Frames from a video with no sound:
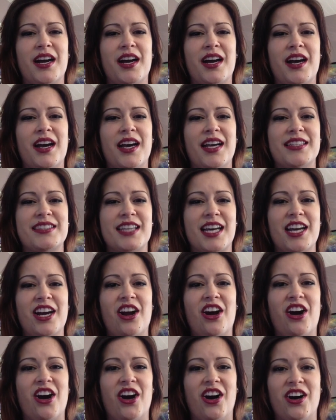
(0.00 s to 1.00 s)
it's kind of
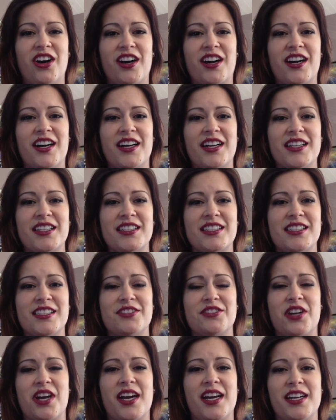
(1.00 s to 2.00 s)
hard to
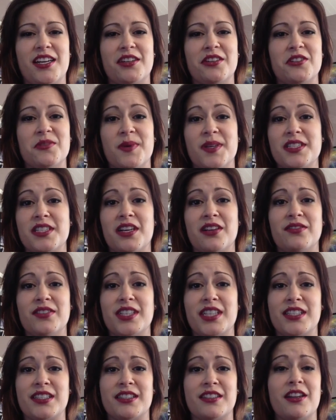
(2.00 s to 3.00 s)
try and introduce myself and
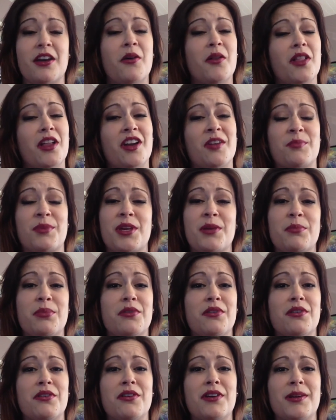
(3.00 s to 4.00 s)
get to know a lot of
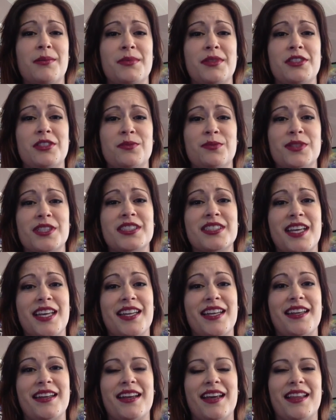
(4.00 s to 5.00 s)
people and be super
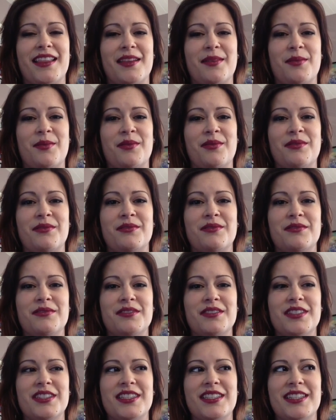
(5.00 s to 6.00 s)
excited and then
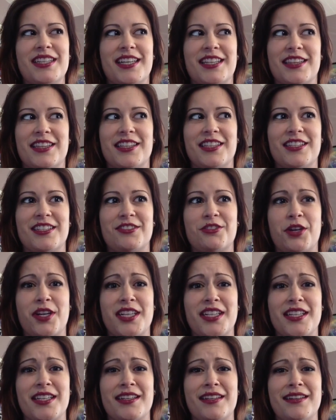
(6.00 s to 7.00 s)
get the
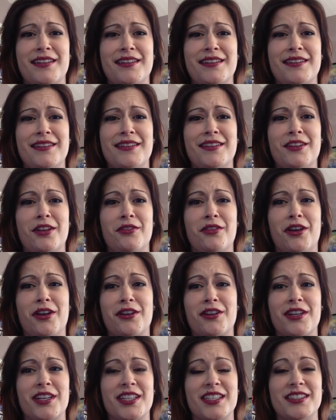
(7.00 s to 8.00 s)
dreaded no longer
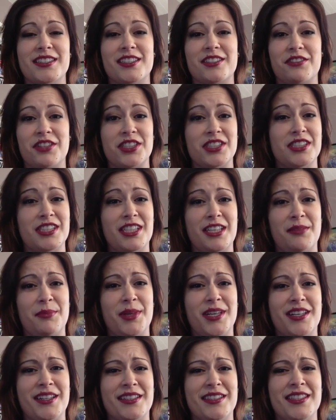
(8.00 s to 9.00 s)
in consideration
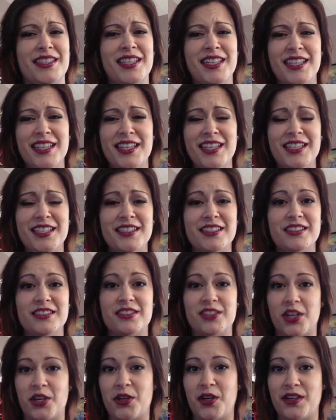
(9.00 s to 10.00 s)
email.
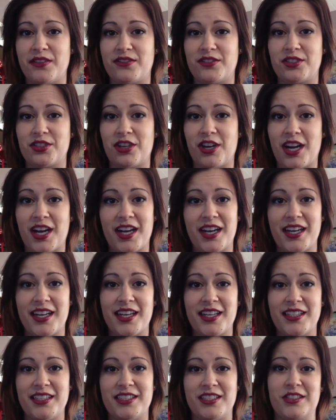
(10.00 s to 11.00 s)
So I've
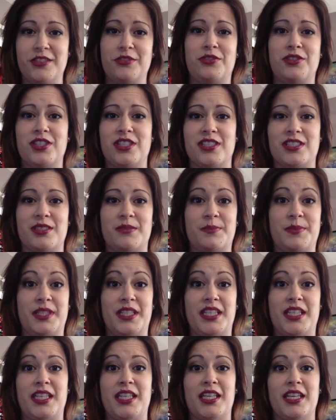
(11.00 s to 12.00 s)
tried to just
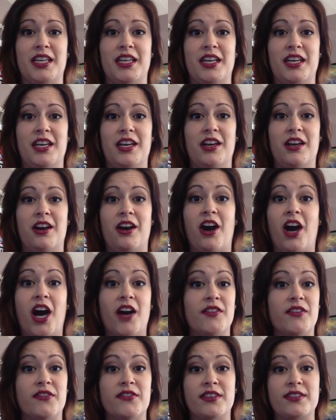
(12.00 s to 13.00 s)
be off
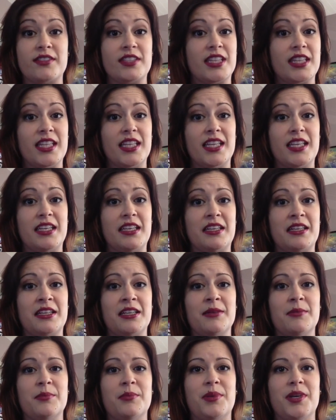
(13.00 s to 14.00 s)
of everything,
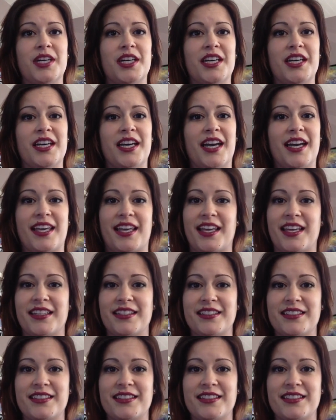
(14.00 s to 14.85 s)
but I can't.